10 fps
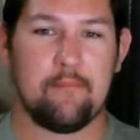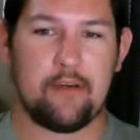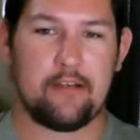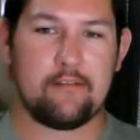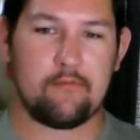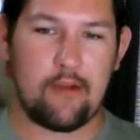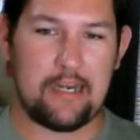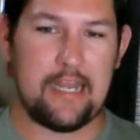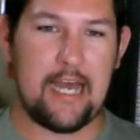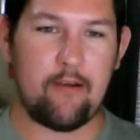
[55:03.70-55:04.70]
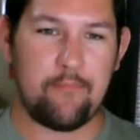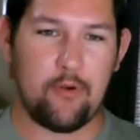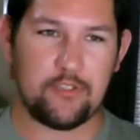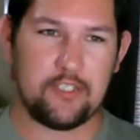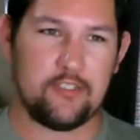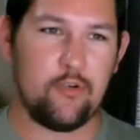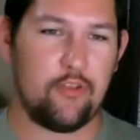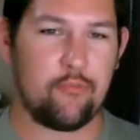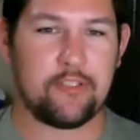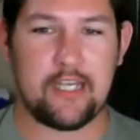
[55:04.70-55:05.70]
But right now I'm posting two to
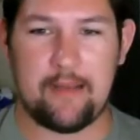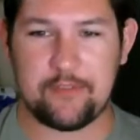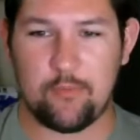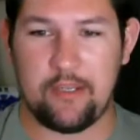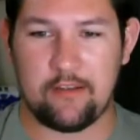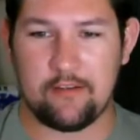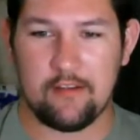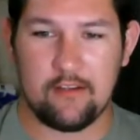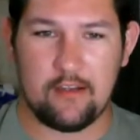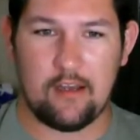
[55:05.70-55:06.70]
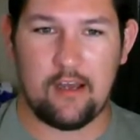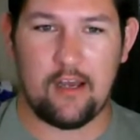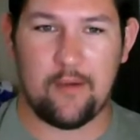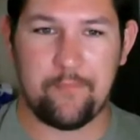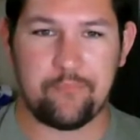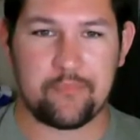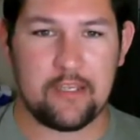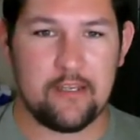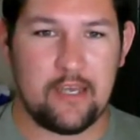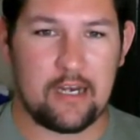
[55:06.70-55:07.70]
three times a week. Um,
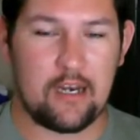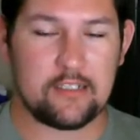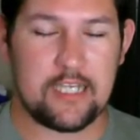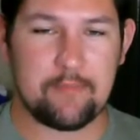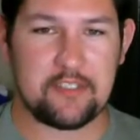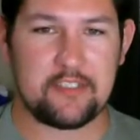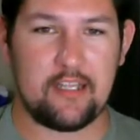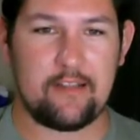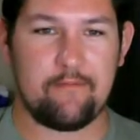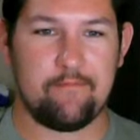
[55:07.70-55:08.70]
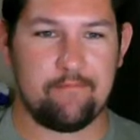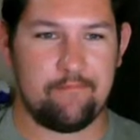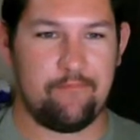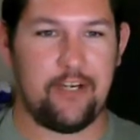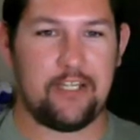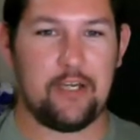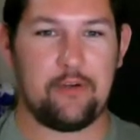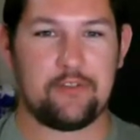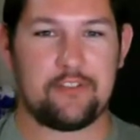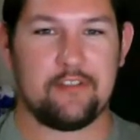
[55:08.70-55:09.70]
and a lot of times it's like
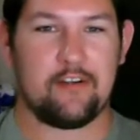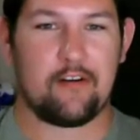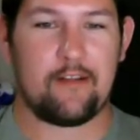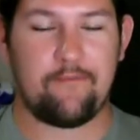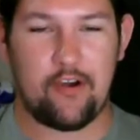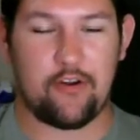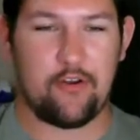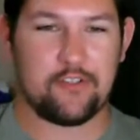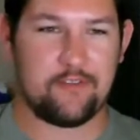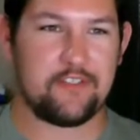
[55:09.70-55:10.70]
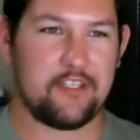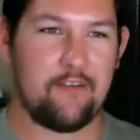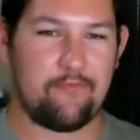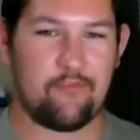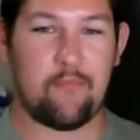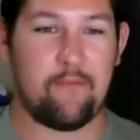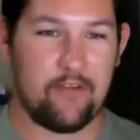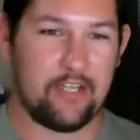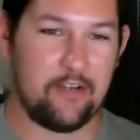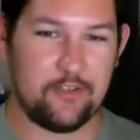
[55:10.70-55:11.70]
videos or like photos of stuff from my
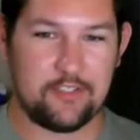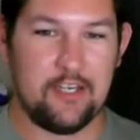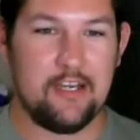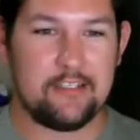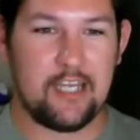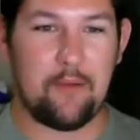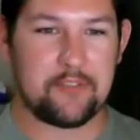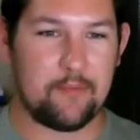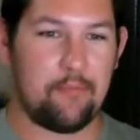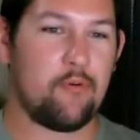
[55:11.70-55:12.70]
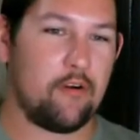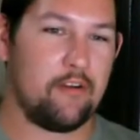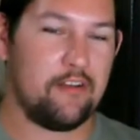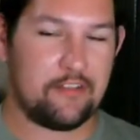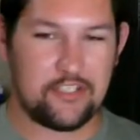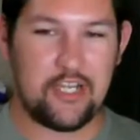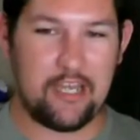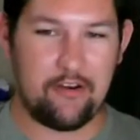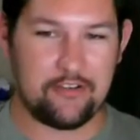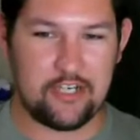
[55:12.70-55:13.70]
videos to help support the
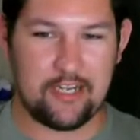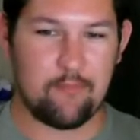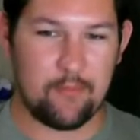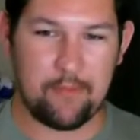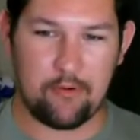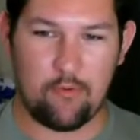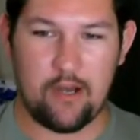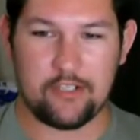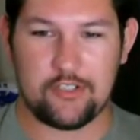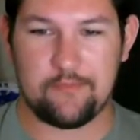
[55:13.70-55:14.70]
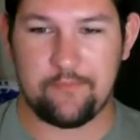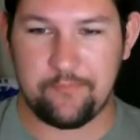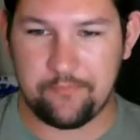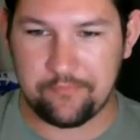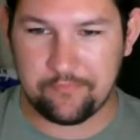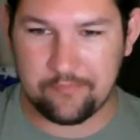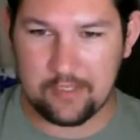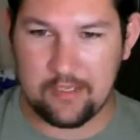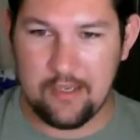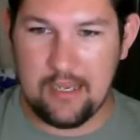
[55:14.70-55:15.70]
channel and try to get more people to watch.
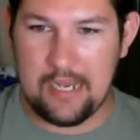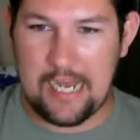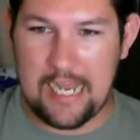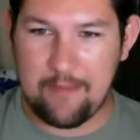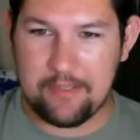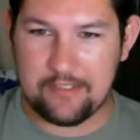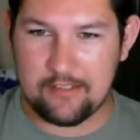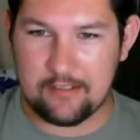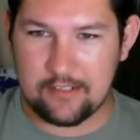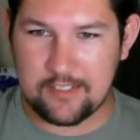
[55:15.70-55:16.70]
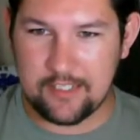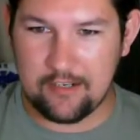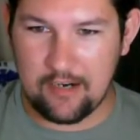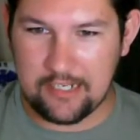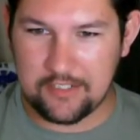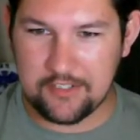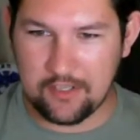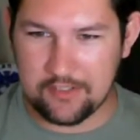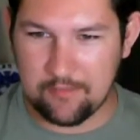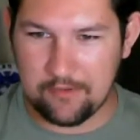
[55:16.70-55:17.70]
I'm in, let's see here. I just
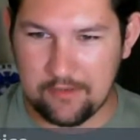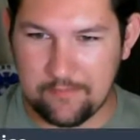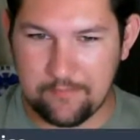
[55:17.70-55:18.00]
saw some.